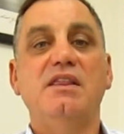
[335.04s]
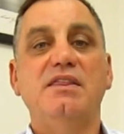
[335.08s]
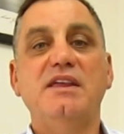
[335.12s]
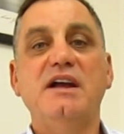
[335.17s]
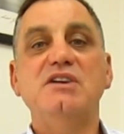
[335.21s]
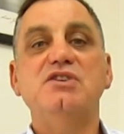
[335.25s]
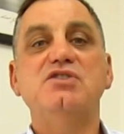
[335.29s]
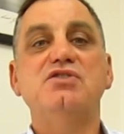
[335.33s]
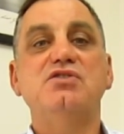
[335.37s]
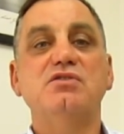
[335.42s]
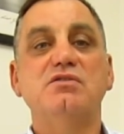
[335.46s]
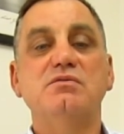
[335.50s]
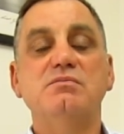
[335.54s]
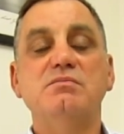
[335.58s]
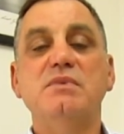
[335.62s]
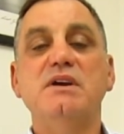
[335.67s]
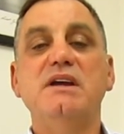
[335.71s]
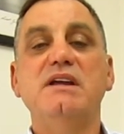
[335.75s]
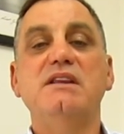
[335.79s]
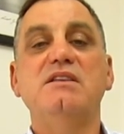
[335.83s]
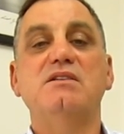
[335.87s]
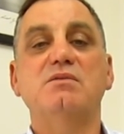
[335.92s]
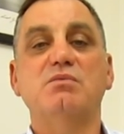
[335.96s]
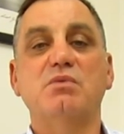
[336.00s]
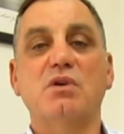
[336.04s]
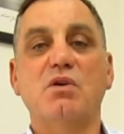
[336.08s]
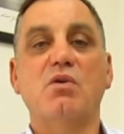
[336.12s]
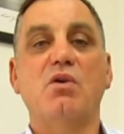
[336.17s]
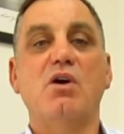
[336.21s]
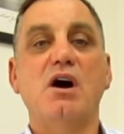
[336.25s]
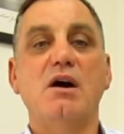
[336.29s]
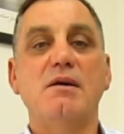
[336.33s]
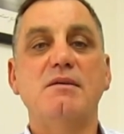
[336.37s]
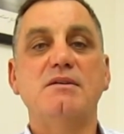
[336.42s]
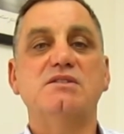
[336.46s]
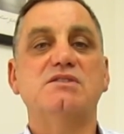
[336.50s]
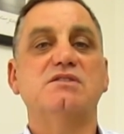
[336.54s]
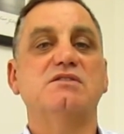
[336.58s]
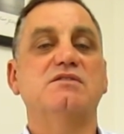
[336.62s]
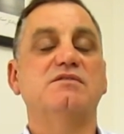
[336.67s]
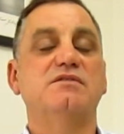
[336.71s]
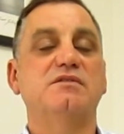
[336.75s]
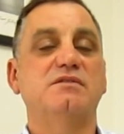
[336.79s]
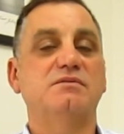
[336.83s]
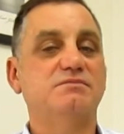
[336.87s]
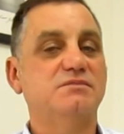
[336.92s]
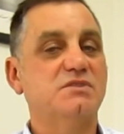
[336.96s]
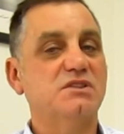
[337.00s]
That should meet the requirements of
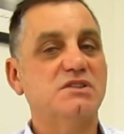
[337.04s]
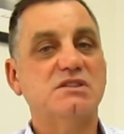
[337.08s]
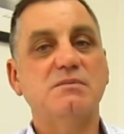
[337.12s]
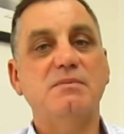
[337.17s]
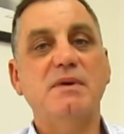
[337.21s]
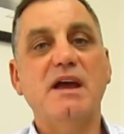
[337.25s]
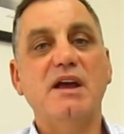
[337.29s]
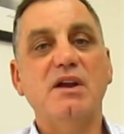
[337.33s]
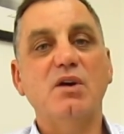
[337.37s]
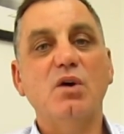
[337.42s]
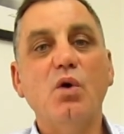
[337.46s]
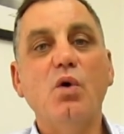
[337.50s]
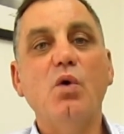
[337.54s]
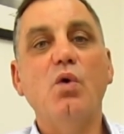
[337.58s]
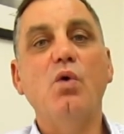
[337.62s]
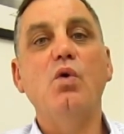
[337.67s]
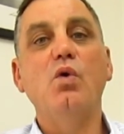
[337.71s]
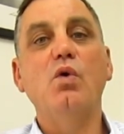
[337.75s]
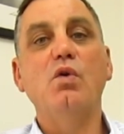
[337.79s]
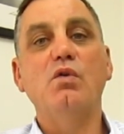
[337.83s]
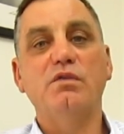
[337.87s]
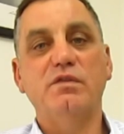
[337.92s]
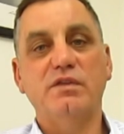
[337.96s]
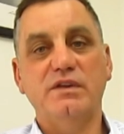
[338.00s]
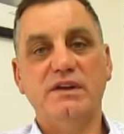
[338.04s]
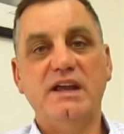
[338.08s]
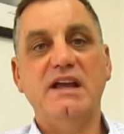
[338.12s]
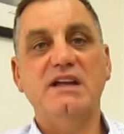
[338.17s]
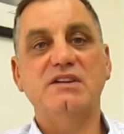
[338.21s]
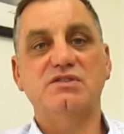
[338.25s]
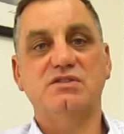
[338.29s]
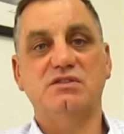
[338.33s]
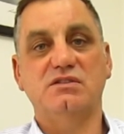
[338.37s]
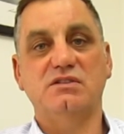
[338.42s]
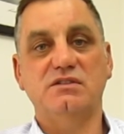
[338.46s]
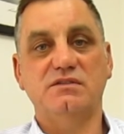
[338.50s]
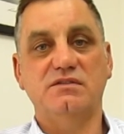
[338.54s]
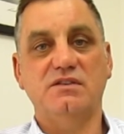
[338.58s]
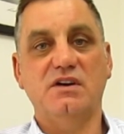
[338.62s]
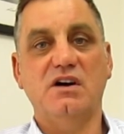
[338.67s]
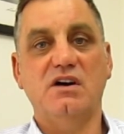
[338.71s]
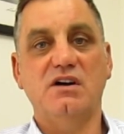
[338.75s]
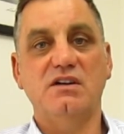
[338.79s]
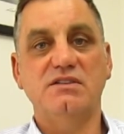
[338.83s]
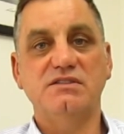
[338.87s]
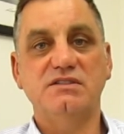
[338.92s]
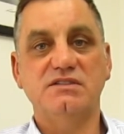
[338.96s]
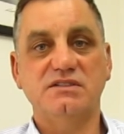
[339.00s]
just about all financial
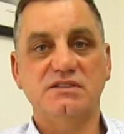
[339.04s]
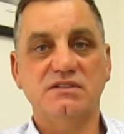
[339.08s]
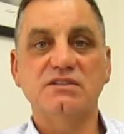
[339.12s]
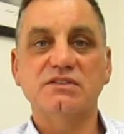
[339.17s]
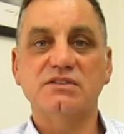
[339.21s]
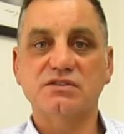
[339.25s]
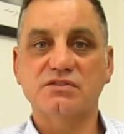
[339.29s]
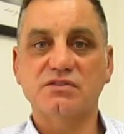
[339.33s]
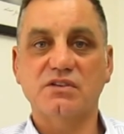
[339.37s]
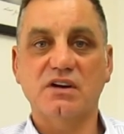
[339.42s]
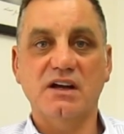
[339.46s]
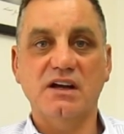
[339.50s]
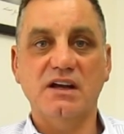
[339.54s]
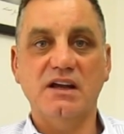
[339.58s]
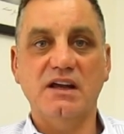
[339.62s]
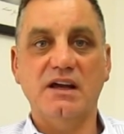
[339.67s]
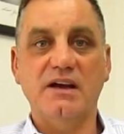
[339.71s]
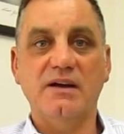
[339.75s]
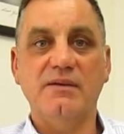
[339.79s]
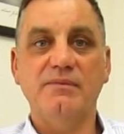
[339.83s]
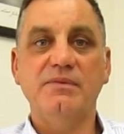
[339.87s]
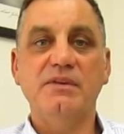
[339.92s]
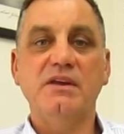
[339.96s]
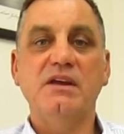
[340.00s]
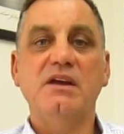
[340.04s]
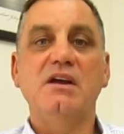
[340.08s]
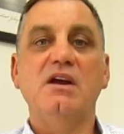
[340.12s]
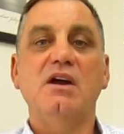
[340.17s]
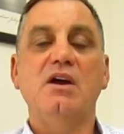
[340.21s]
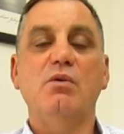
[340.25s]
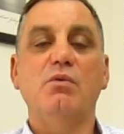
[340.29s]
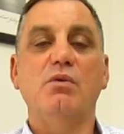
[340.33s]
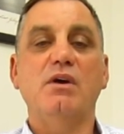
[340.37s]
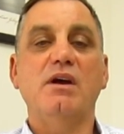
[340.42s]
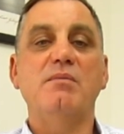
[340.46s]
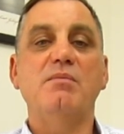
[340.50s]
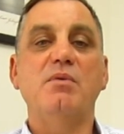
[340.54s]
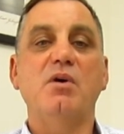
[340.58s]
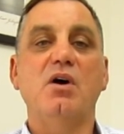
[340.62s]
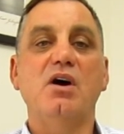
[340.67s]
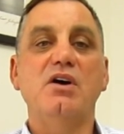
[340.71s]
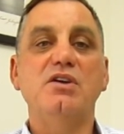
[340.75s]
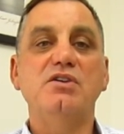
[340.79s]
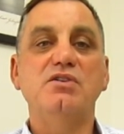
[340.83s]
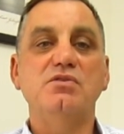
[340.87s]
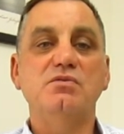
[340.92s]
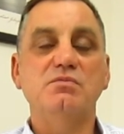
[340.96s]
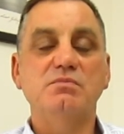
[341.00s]
advisors in Australia,
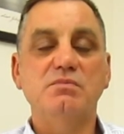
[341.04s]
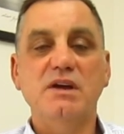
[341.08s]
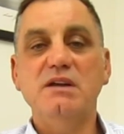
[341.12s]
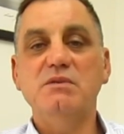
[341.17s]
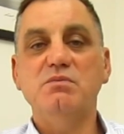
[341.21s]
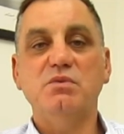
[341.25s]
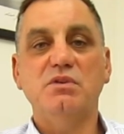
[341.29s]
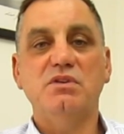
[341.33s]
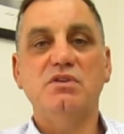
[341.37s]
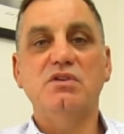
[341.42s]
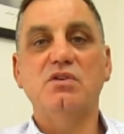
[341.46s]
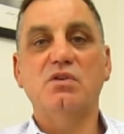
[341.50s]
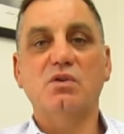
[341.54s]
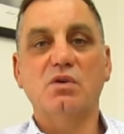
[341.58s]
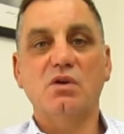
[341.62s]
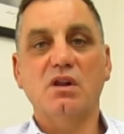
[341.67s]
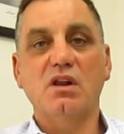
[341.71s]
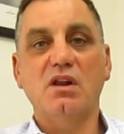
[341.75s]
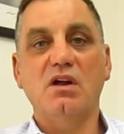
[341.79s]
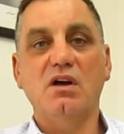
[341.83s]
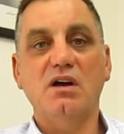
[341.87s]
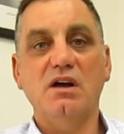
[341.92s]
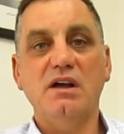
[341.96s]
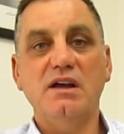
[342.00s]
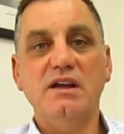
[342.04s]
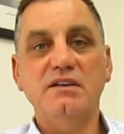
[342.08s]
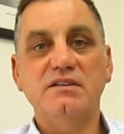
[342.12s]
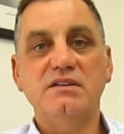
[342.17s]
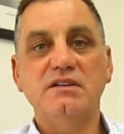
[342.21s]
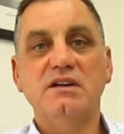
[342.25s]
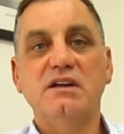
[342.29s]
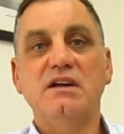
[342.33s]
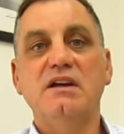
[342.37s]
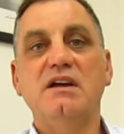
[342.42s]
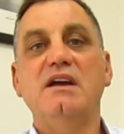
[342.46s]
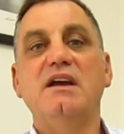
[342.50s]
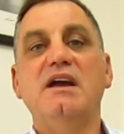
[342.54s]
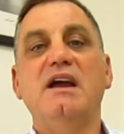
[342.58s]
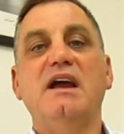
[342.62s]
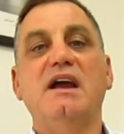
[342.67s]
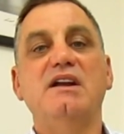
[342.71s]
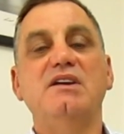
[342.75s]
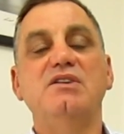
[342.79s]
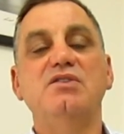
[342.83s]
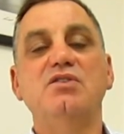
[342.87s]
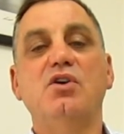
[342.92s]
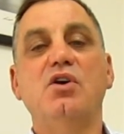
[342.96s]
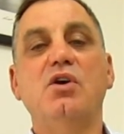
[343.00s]
whereby you meet with your client
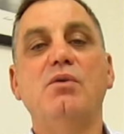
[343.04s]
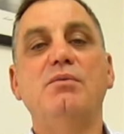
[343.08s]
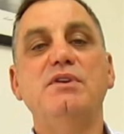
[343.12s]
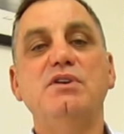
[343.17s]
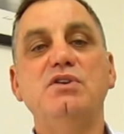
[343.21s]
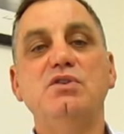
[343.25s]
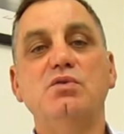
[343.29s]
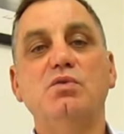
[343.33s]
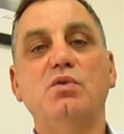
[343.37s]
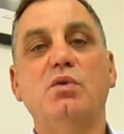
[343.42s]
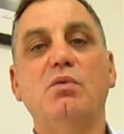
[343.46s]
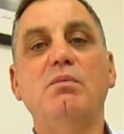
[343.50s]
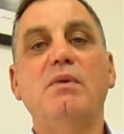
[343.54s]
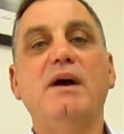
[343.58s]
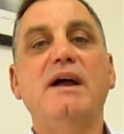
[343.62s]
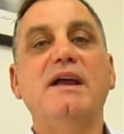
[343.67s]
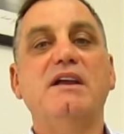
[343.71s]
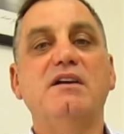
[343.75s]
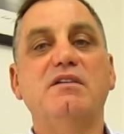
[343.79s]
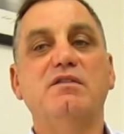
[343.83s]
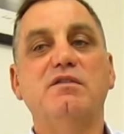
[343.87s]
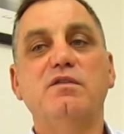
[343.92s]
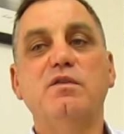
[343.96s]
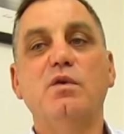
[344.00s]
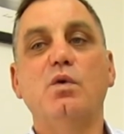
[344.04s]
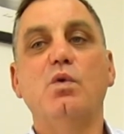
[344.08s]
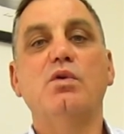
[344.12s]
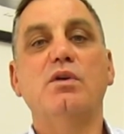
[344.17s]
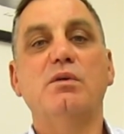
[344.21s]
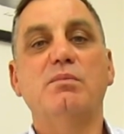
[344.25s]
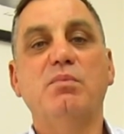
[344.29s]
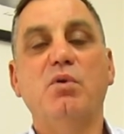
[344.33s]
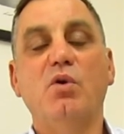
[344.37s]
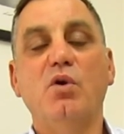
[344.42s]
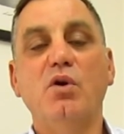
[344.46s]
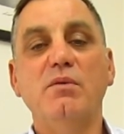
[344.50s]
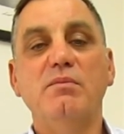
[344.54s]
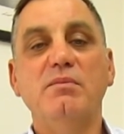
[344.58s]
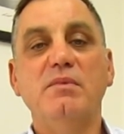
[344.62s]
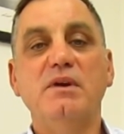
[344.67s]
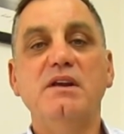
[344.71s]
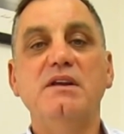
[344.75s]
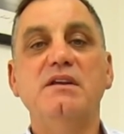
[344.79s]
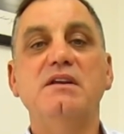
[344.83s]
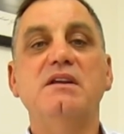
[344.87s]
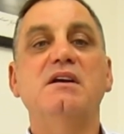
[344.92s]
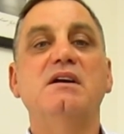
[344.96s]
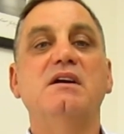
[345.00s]
and normally you will make a forward
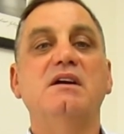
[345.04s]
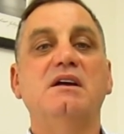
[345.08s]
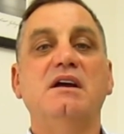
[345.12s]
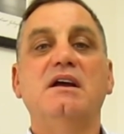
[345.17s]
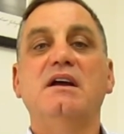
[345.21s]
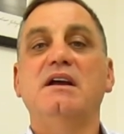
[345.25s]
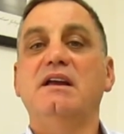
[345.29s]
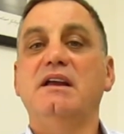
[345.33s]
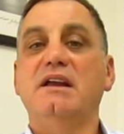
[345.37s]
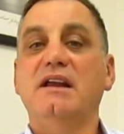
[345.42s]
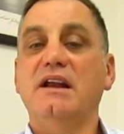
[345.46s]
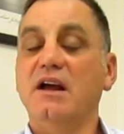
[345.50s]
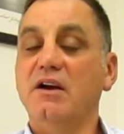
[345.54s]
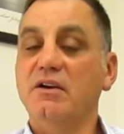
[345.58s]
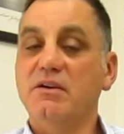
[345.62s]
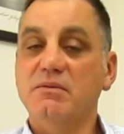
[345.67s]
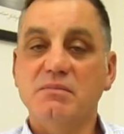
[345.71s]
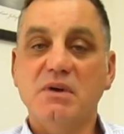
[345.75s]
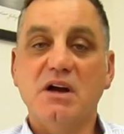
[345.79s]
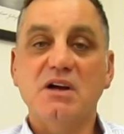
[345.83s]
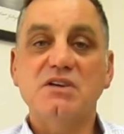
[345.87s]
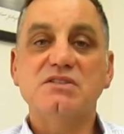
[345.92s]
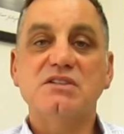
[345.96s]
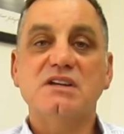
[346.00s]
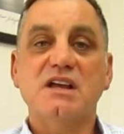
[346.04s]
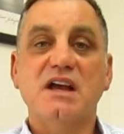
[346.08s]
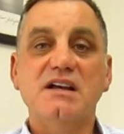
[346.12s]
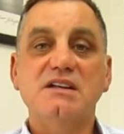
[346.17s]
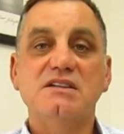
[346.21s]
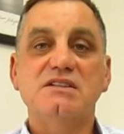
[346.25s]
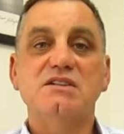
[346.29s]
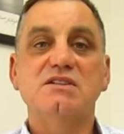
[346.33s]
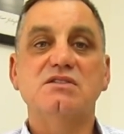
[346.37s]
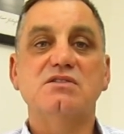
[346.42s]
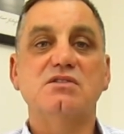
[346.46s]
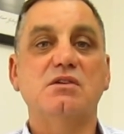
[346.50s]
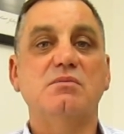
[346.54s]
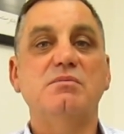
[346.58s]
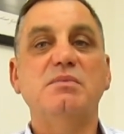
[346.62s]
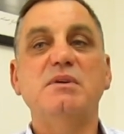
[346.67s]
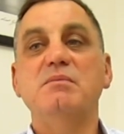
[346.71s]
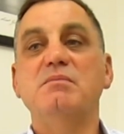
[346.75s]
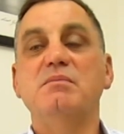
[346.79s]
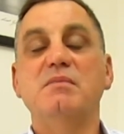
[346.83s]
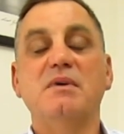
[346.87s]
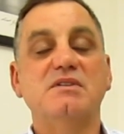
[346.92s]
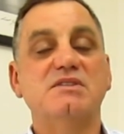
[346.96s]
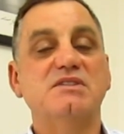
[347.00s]
appointment. In most cases it'll
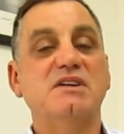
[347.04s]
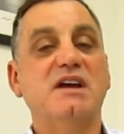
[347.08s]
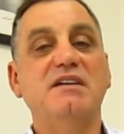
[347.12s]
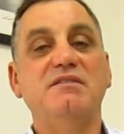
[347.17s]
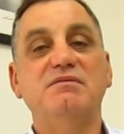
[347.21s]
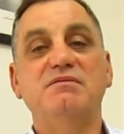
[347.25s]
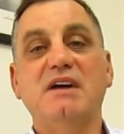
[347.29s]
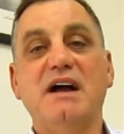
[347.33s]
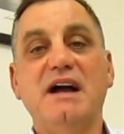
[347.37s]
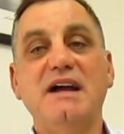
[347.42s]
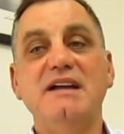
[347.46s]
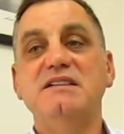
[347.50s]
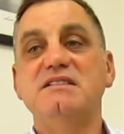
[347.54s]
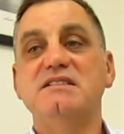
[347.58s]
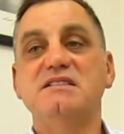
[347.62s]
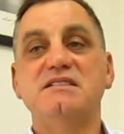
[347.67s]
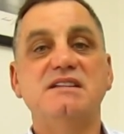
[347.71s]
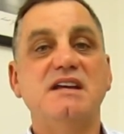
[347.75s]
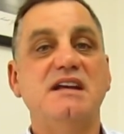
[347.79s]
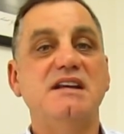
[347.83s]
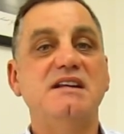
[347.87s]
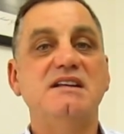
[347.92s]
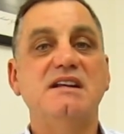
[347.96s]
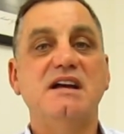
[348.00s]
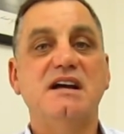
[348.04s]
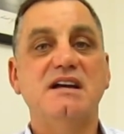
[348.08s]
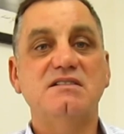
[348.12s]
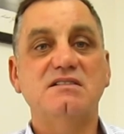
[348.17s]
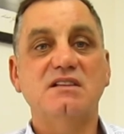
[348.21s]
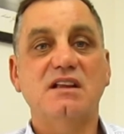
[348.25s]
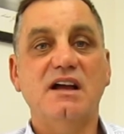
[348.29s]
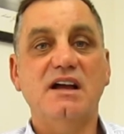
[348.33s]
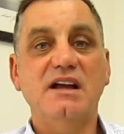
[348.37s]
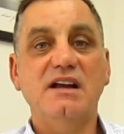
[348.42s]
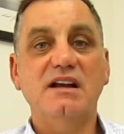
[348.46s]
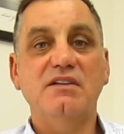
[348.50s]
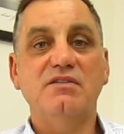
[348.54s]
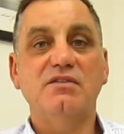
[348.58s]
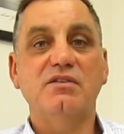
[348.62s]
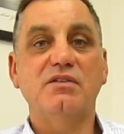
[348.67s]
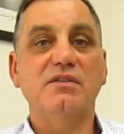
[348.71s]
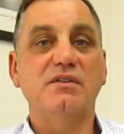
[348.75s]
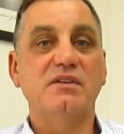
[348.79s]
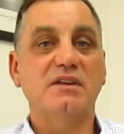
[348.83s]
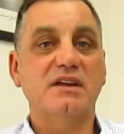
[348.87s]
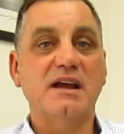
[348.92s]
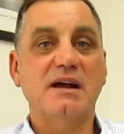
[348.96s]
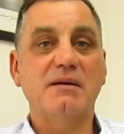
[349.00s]
be, say, 8 to 10 days later for
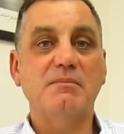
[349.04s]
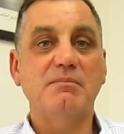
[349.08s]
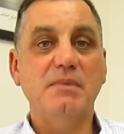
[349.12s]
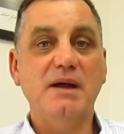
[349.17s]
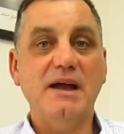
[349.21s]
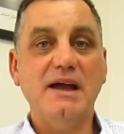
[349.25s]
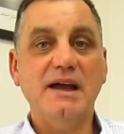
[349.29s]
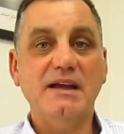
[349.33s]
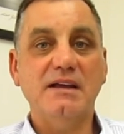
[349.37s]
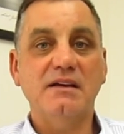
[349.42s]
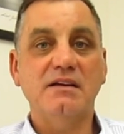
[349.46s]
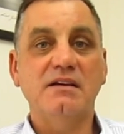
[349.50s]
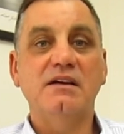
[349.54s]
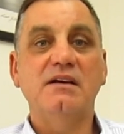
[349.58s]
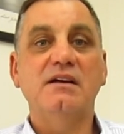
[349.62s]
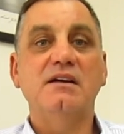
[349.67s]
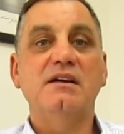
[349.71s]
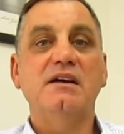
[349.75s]
them to come back